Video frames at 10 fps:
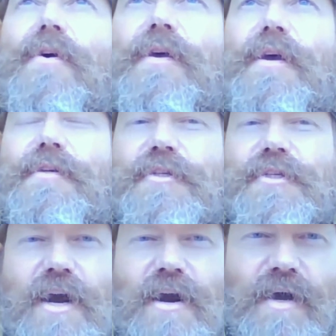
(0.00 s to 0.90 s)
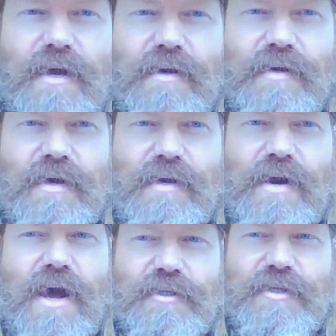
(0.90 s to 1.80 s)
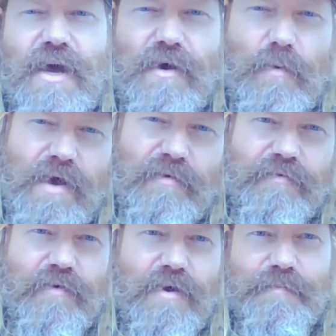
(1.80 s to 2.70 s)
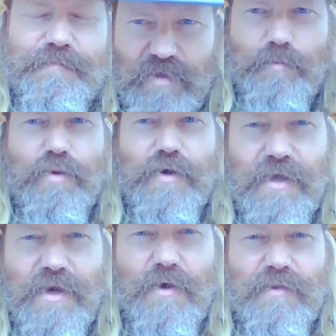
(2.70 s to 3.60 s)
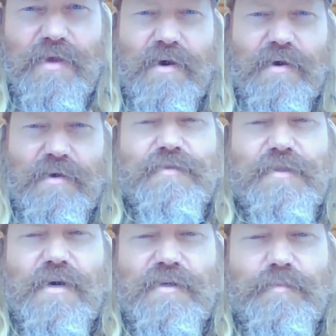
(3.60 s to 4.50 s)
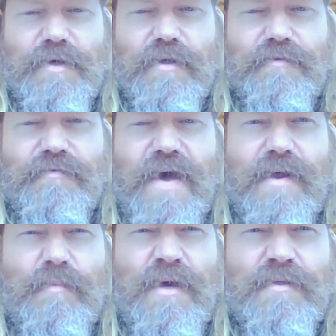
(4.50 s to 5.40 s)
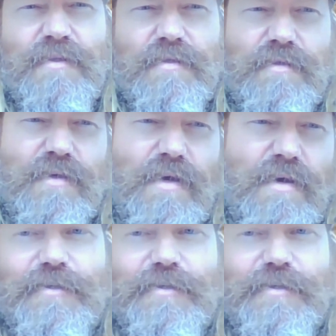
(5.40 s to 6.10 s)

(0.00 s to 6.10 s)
out and share it and not shy away from putting it out there. I've started to build a fan base.